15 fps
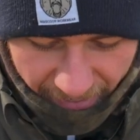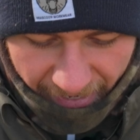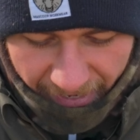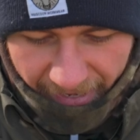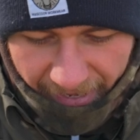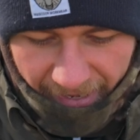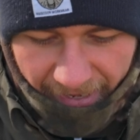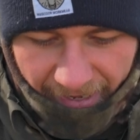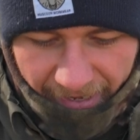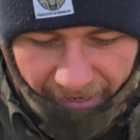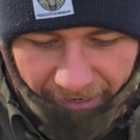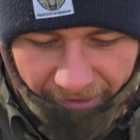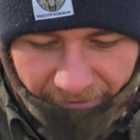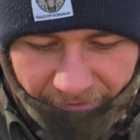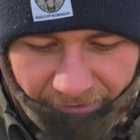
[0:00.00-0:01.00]

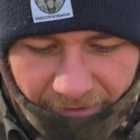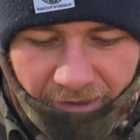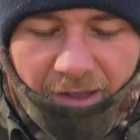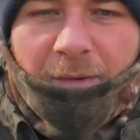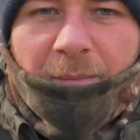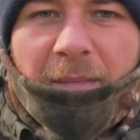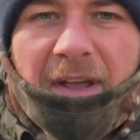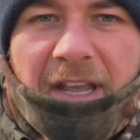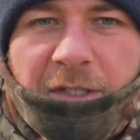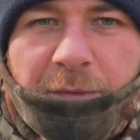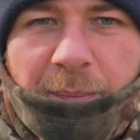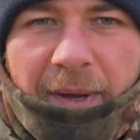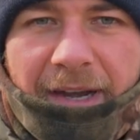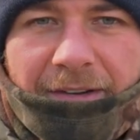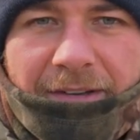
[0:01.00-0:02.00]
and my
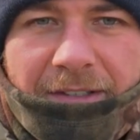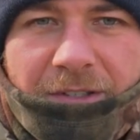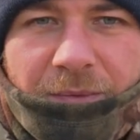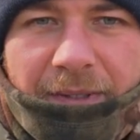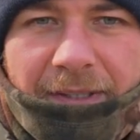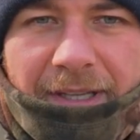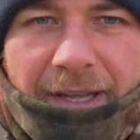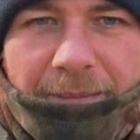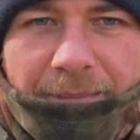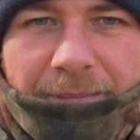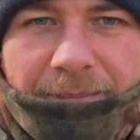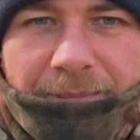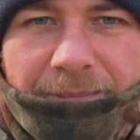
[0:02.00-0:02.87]
experience with them.